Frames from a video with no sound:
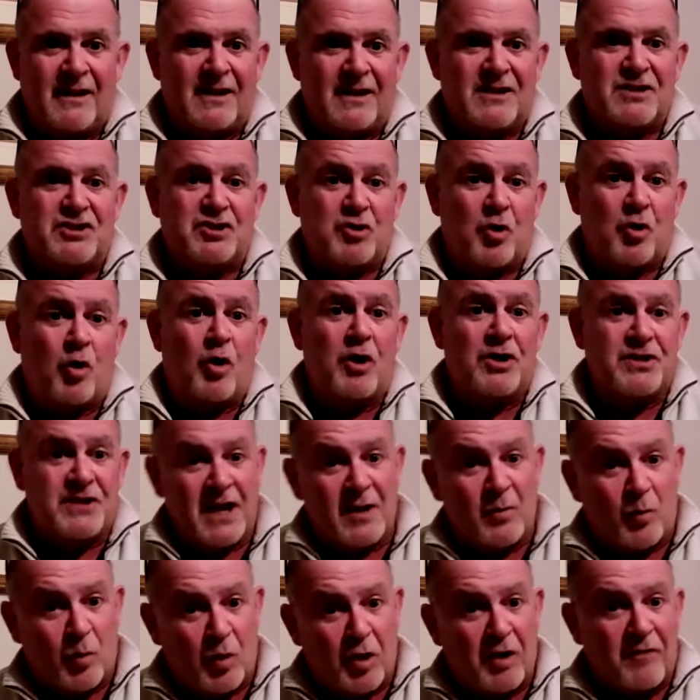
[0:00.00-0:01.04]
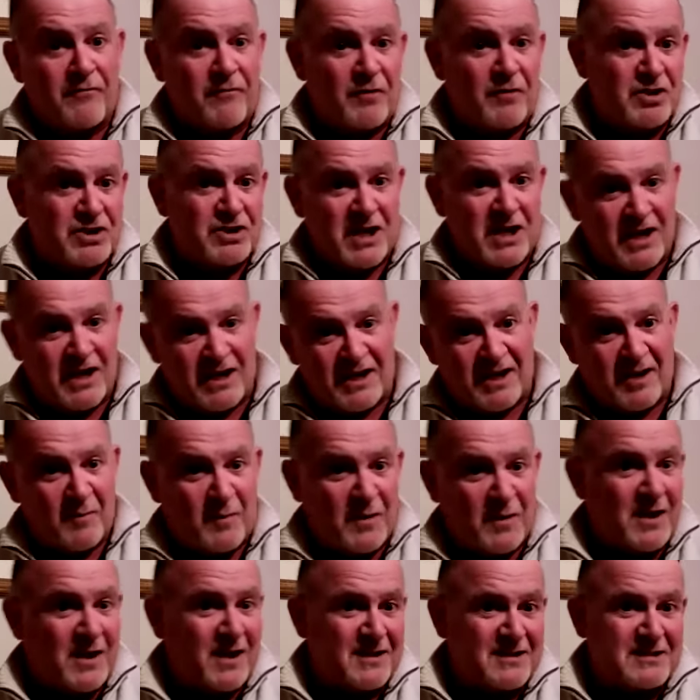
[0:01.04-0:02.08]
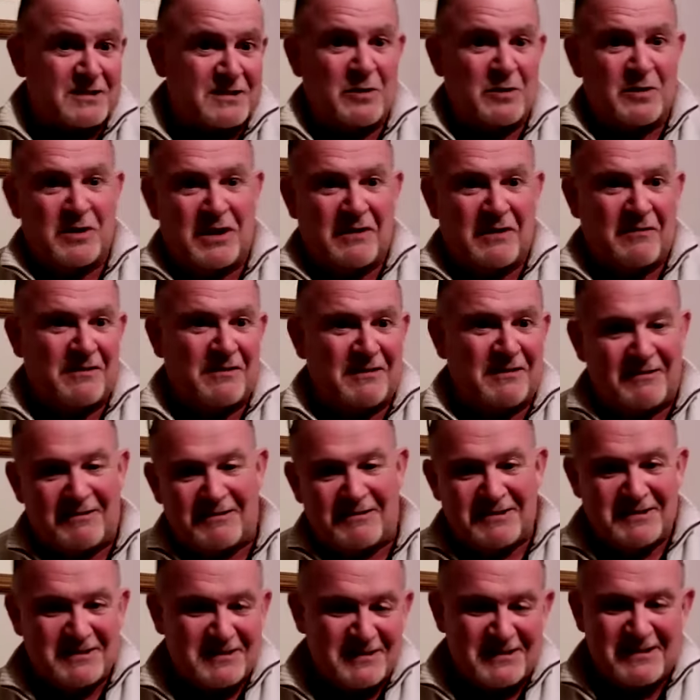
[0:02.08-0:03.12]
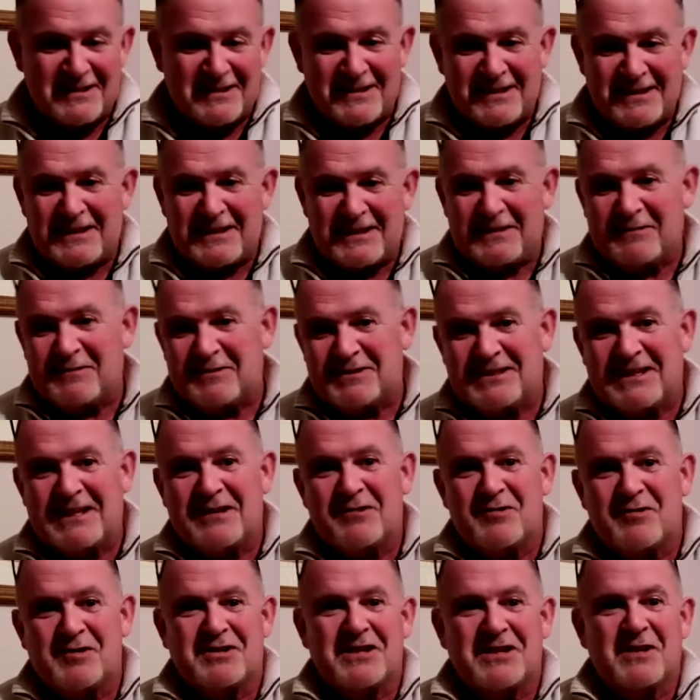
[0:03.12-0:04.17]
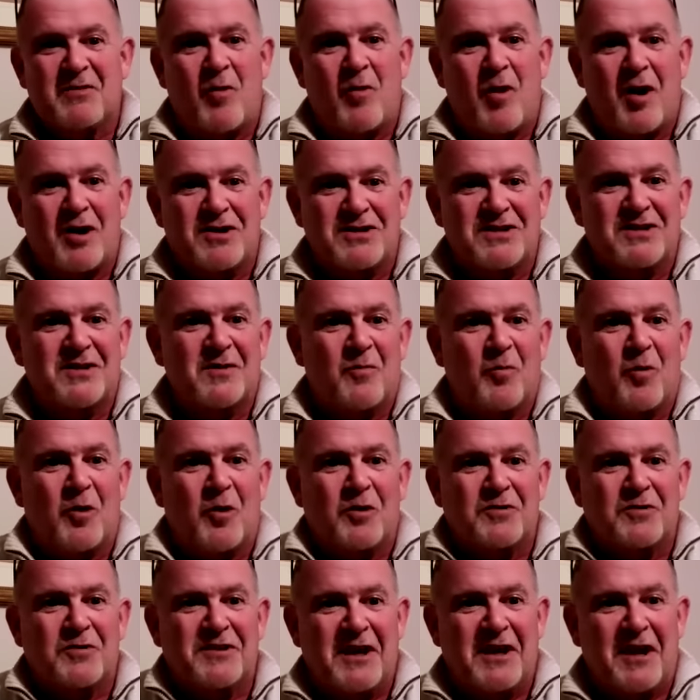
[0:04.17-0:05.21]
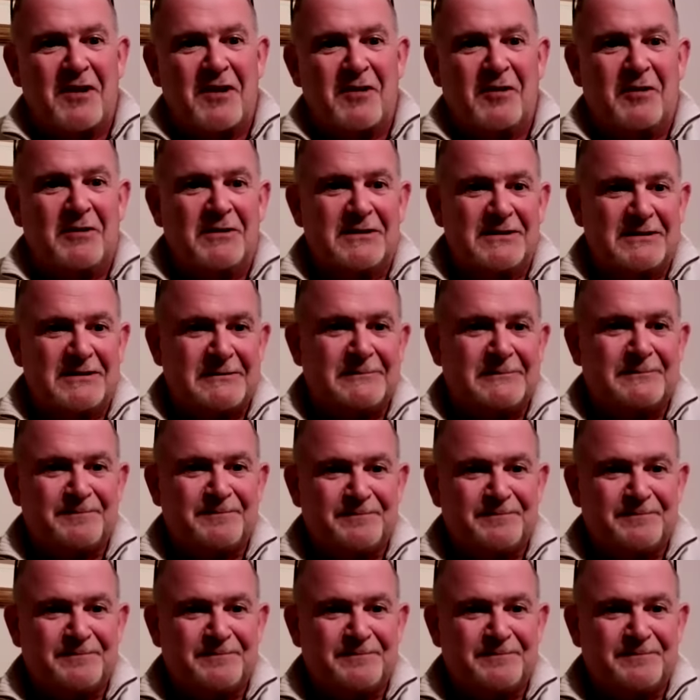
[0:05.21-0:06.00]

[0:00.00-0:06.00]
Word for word: And George had worked for Janie a bit, so there, there was, it was interesting watching them work together. So.